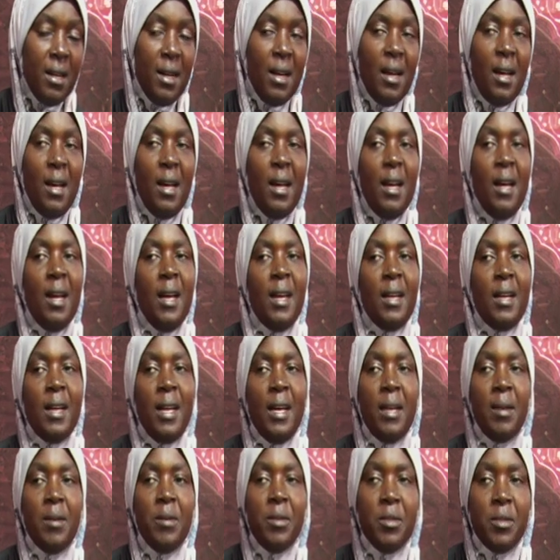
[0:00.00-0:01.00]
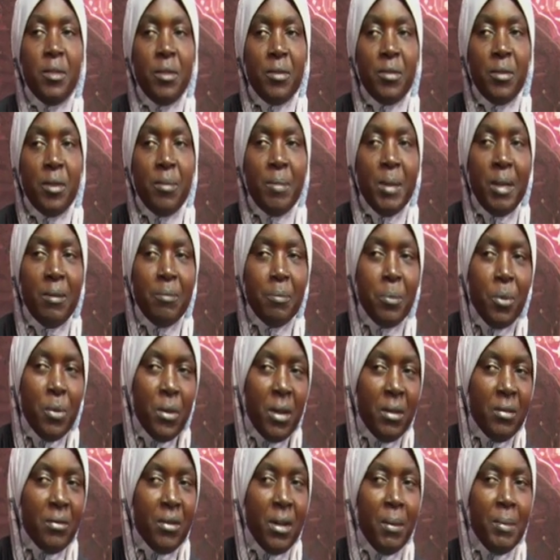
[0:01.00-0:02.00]
I got you from a
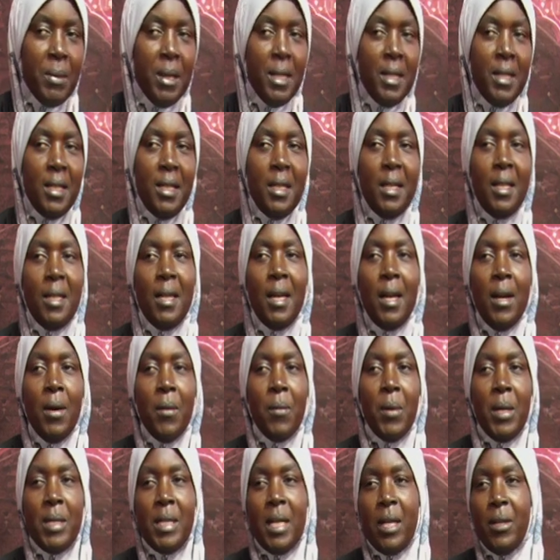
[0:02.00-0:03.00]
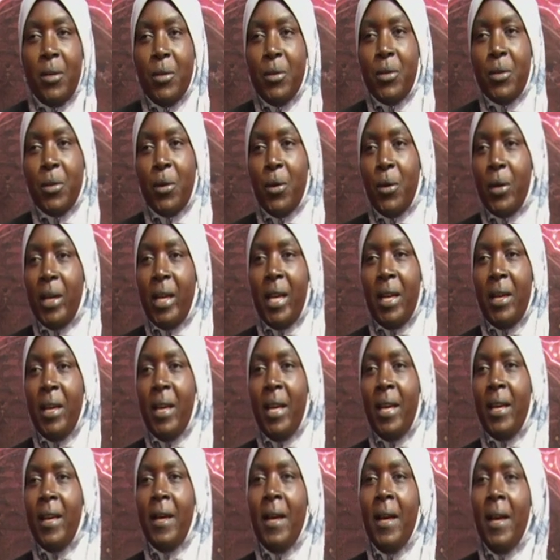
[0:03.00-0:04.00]
poor family, what are you
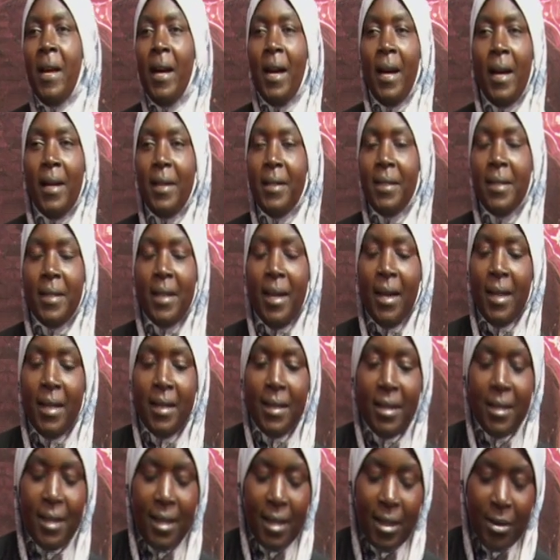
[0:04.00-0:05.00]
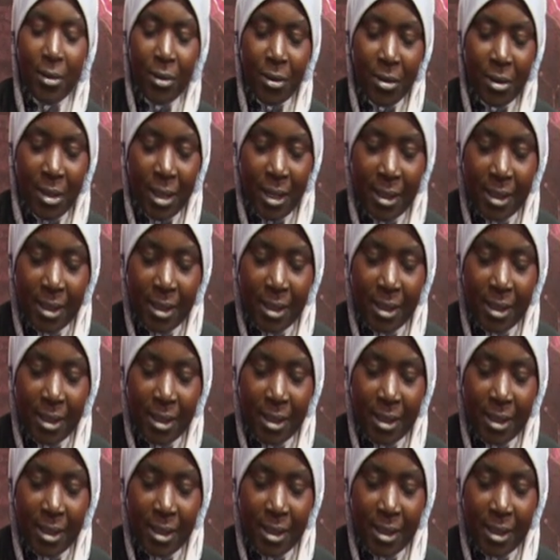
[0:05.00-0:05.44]
talking, and all that.